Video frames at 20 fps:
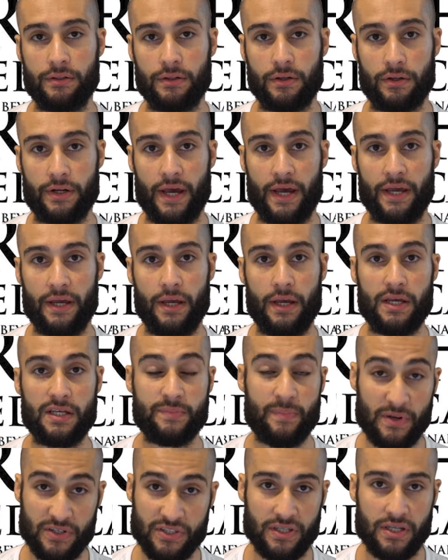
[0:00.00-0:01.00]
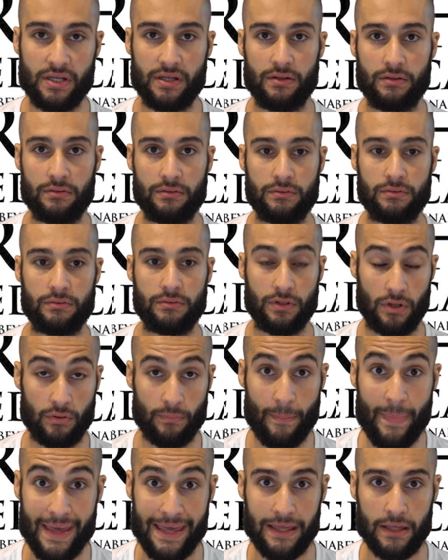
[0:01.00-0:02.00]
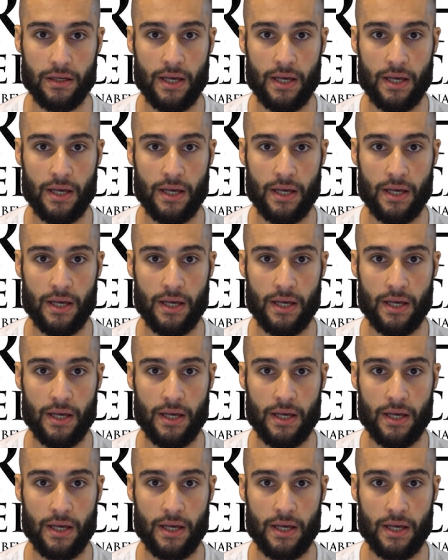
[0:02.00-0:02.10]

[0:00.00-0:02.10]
okay? Especially, me